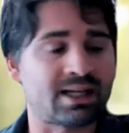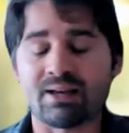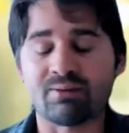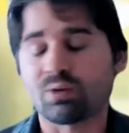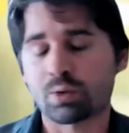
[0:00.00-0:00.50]
I
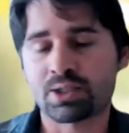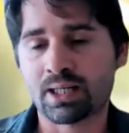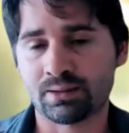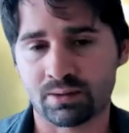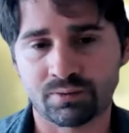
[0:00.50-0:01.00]
have no
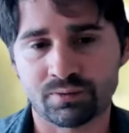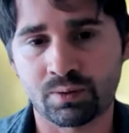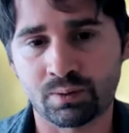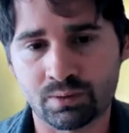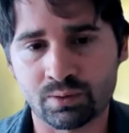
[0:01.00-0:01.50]
chance of
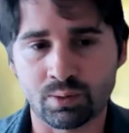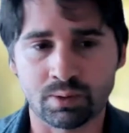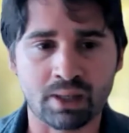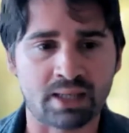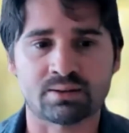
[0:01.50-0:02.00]

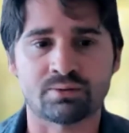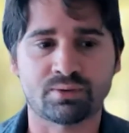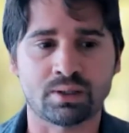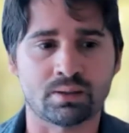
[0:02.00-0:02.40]
doing passive